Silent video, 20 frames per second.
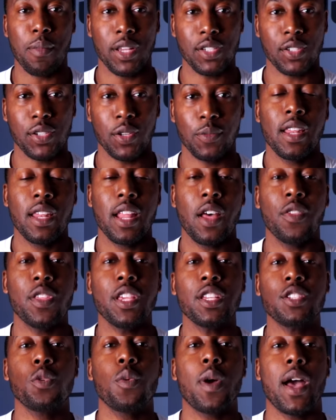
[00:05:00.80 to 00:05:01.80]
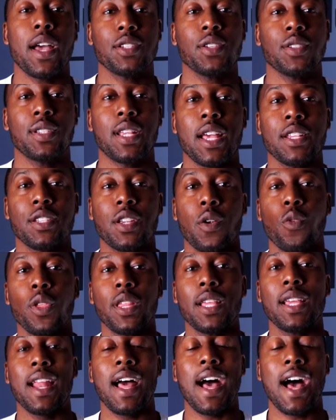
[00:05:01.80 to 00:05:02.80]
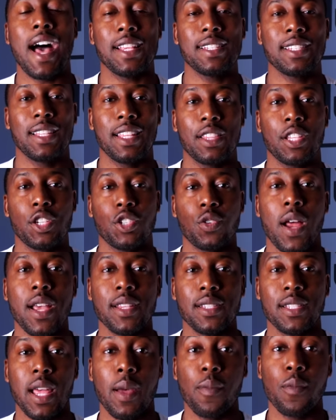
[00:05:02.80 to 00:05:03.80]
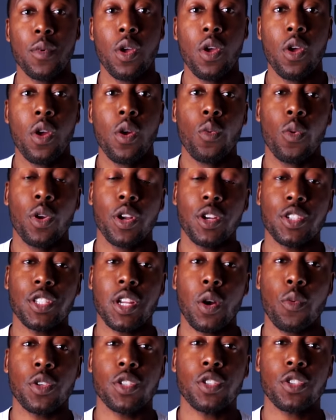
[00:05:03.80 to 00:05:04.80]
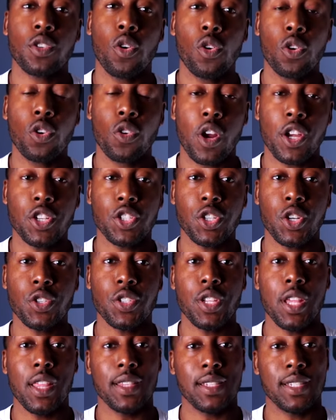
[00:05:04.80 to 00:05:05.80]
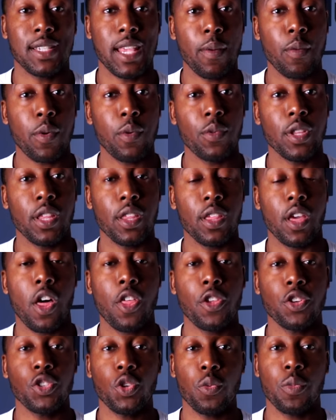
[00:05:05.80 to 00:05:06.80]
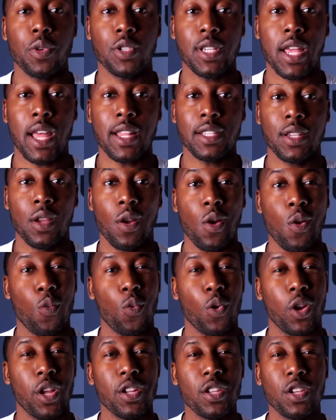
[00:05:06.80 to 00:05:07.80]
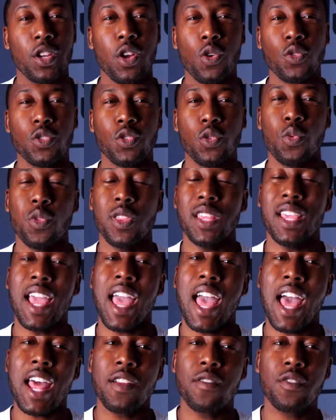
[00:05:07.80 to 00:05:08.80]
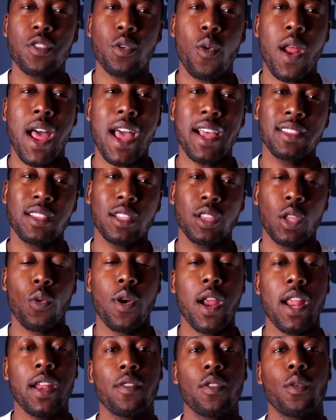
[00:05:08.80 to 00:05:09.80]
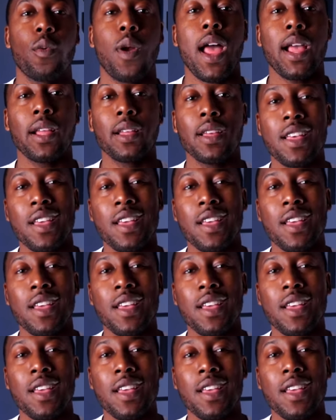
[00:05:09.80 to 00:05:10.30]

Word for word: muscle. Now these two exercises are really gonna isolate the tricep. We're gonna start with skull crushers in the same way we did the other supersets. We're gonna go to the end of the rack, the lower end of the rack,